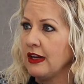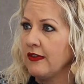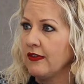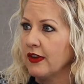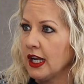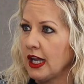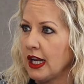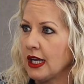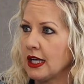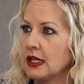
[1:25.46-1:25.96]

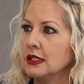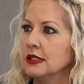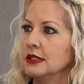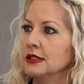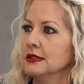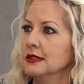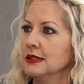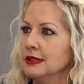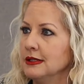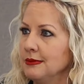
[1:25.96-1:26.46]
even like
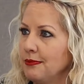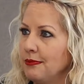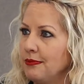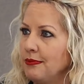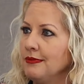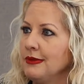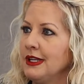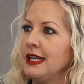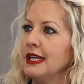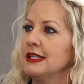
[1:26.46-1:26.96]

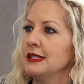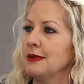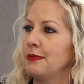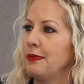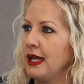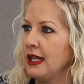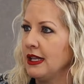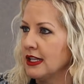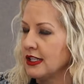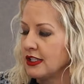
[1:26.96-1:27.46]
get to
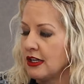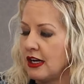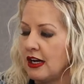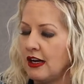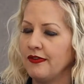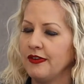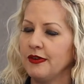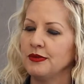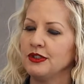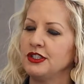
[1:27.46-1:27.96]
pay this
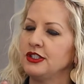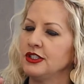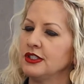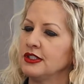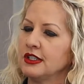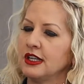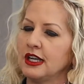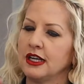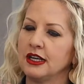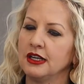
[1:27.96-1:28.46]
off. It was
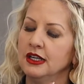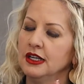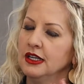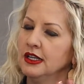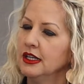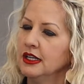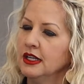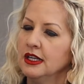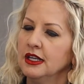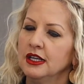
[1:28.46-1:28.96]
just like,
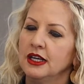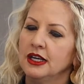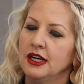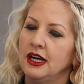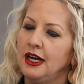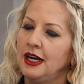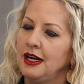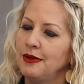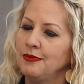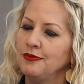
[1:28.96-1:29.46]

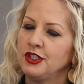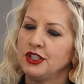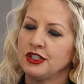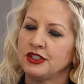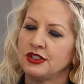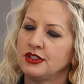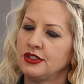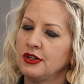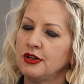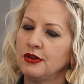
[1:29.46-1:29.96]

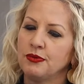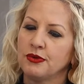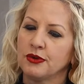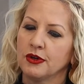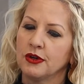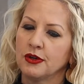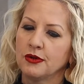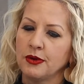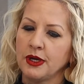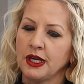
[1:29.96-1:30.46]
just so
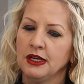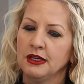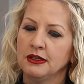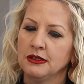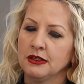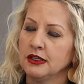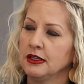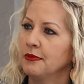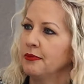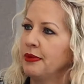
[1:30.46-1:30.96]
broke. We
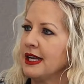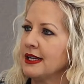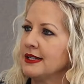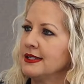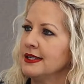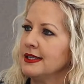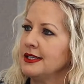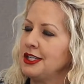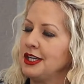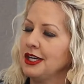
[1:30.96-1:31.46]
couldn't pay
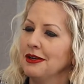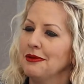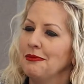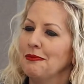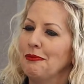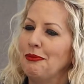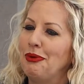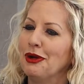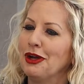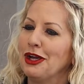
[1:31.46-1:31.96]

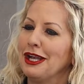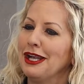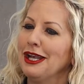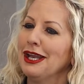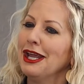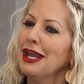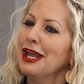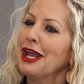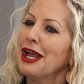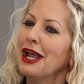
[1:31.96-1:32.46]
attention, but
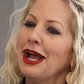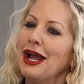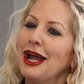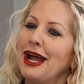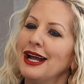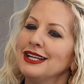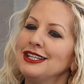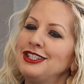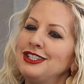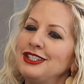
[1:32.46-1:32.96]

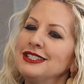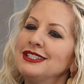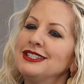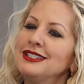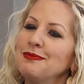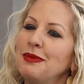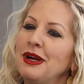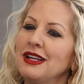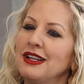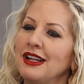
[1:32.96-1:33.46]

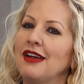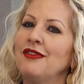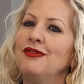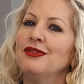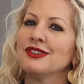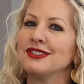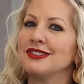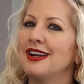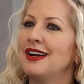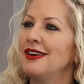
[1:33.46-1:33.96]
just my life
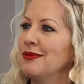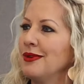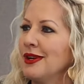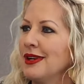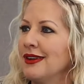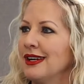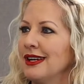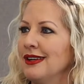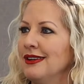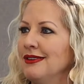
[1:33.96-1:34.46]
was not
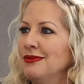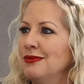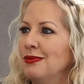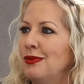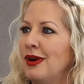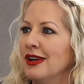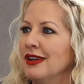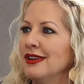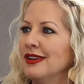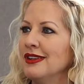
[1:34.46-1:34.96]
where I
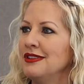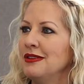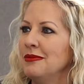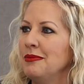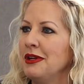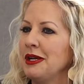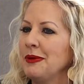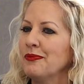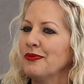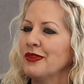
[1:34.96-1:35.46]
wanted it to
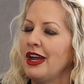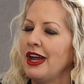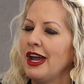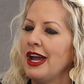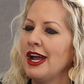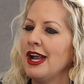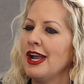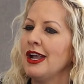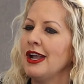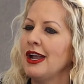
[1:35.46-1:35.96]
be.
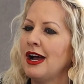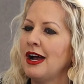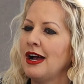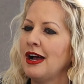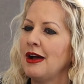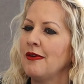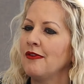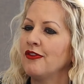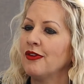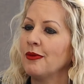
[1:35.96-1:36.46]
And,
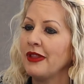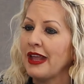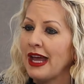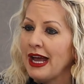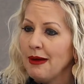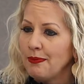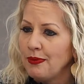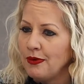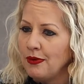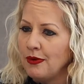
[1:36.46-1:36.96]
from
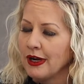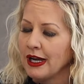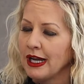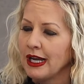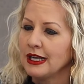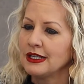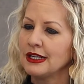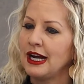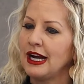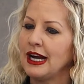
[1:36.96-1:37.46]
that
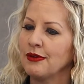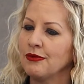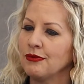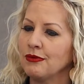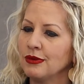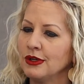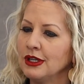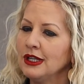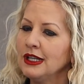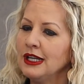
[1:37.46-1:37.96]
point, I
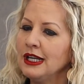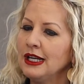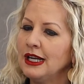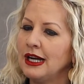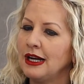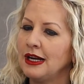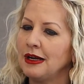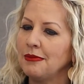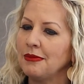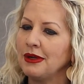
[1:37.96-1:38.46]
really,
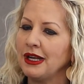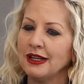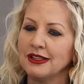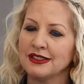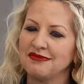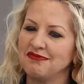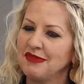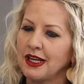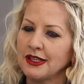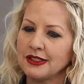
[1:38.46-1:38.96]
and
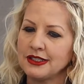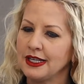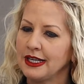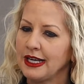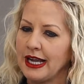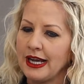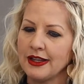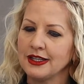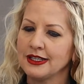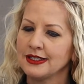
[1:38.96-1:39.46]
I'll tell
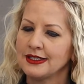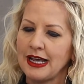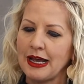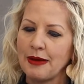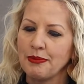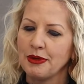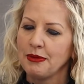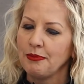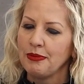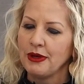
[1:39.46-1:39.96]
you how this
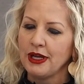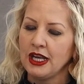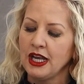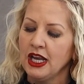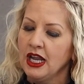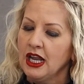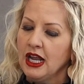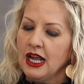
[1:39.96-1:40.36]
happened, but,